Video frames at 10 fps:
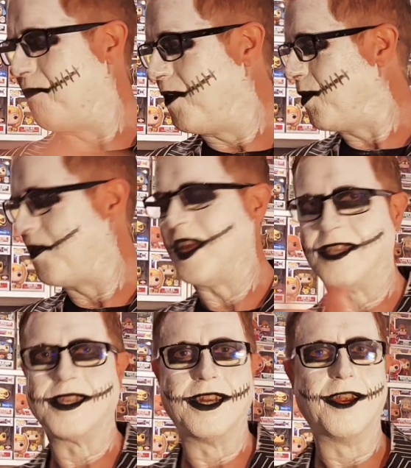few
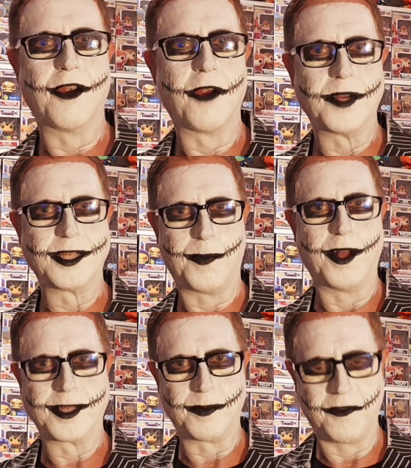things in here are
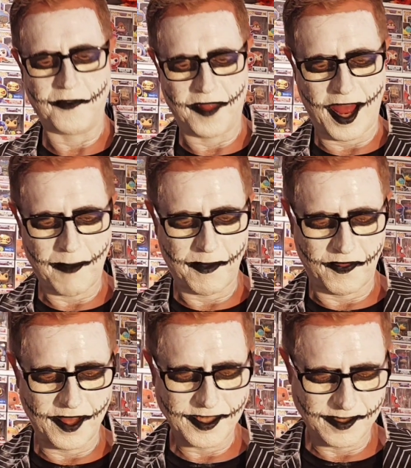responsible for that, but
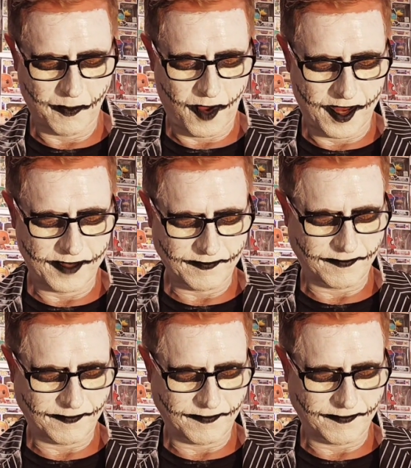this one